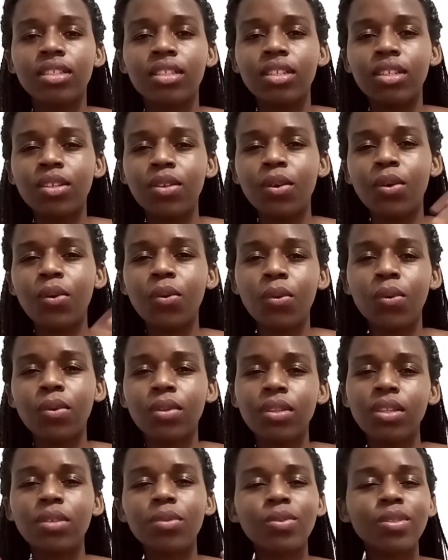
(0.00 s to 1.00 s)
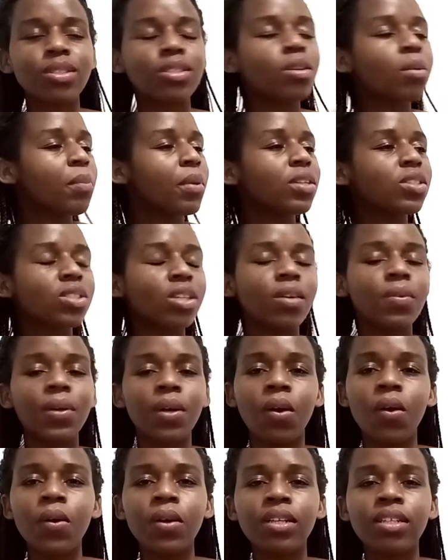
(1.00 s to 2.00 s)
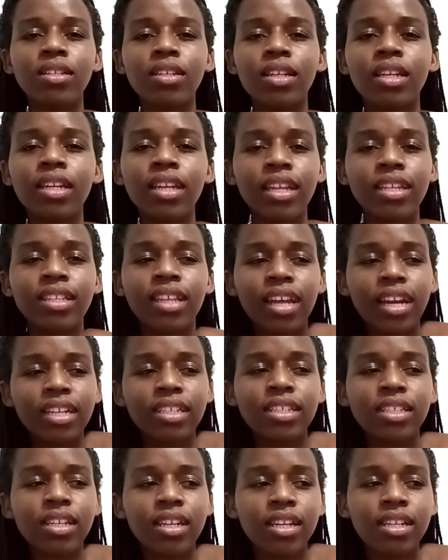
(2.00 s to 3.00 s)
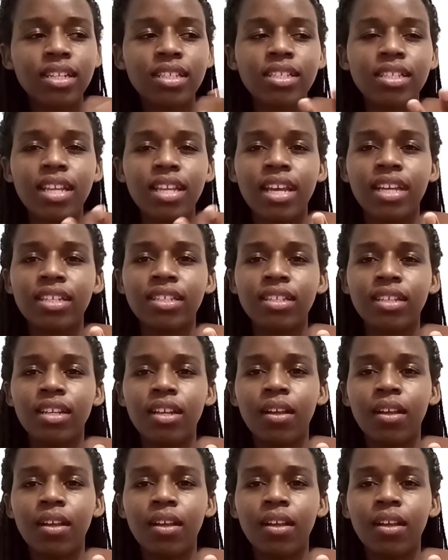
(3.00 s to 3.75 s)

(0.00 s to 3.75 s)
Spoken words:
you know, there was so much going on that I didn't understand.